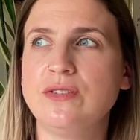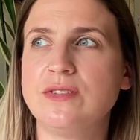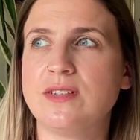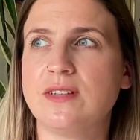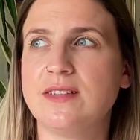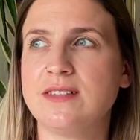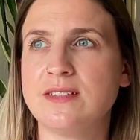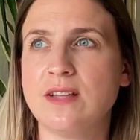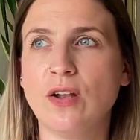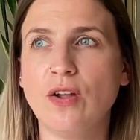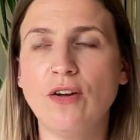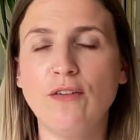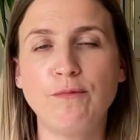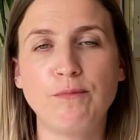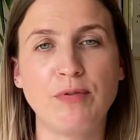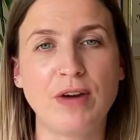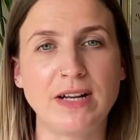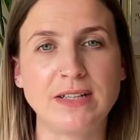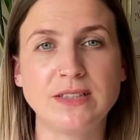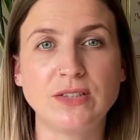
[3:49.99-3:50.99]
So there's a lot of
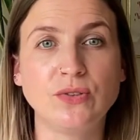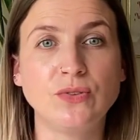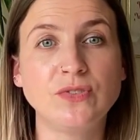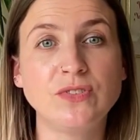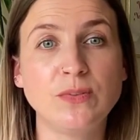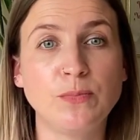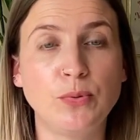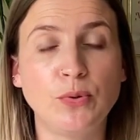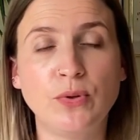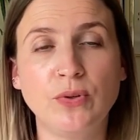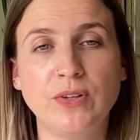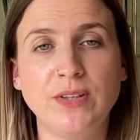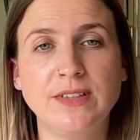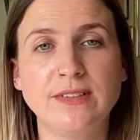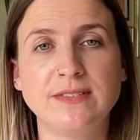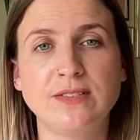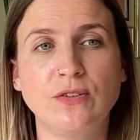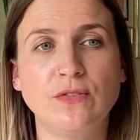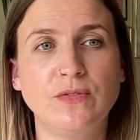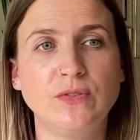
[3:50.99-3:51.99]
practical support in the
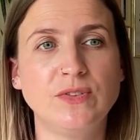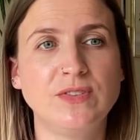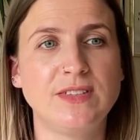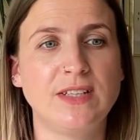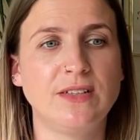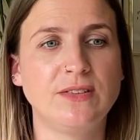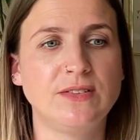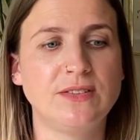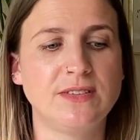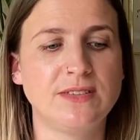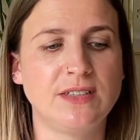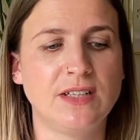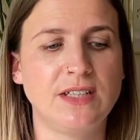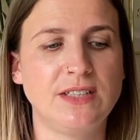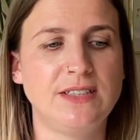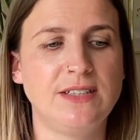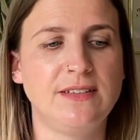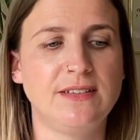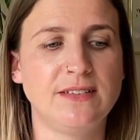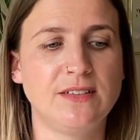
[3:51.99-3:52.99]
Soulful Sales
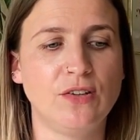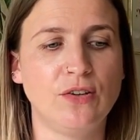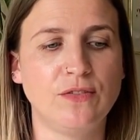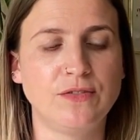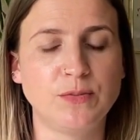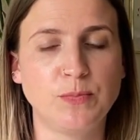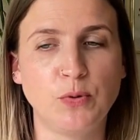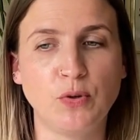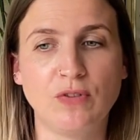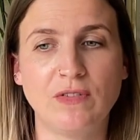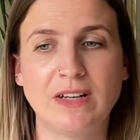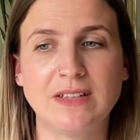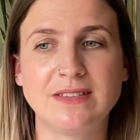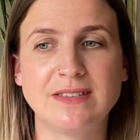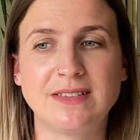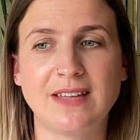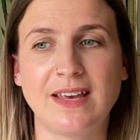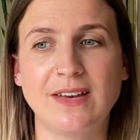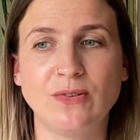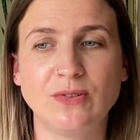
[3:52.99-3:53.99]
Society. There's a lot of support around
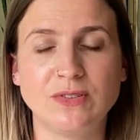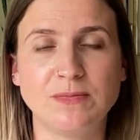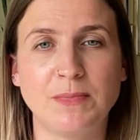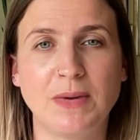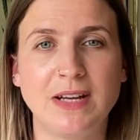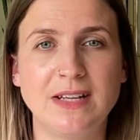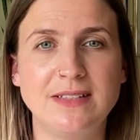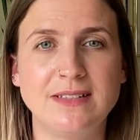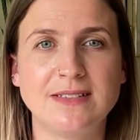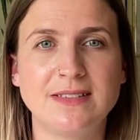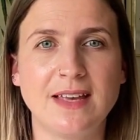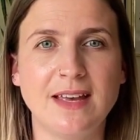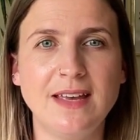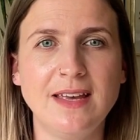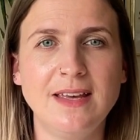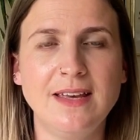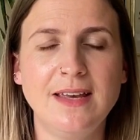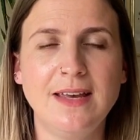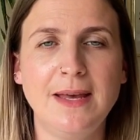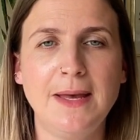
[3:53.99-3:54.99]
sales mindset.